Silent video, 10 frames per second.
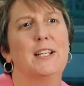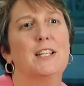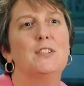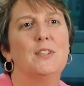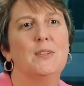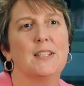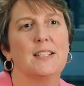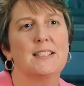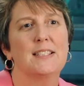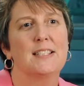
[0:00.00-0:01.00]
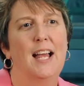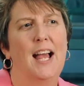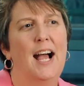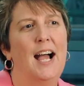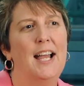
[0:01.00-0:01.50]
I can do this.
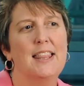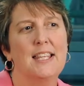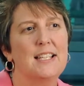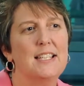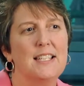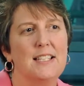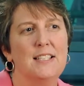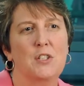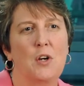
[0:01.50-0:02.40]
I think his